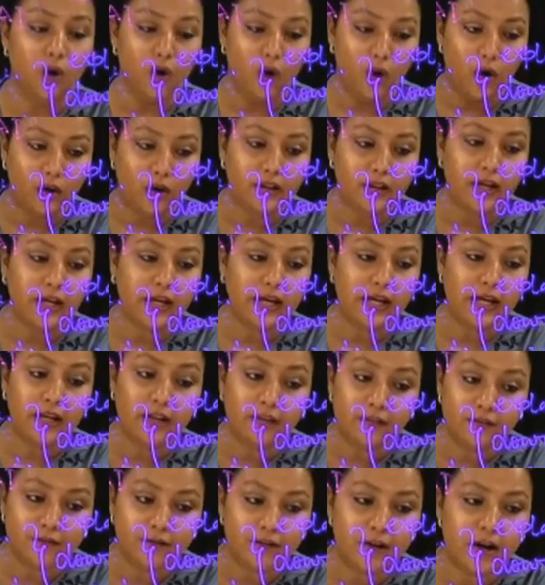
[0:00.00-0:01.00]
or the
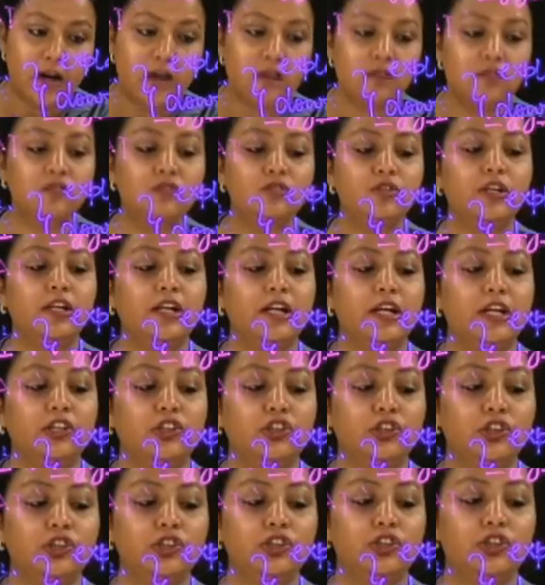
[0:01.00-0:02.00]
inverse
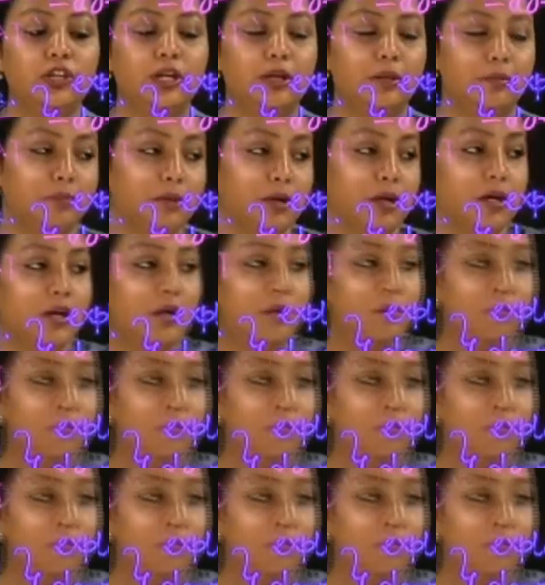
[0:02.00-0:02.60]
relationship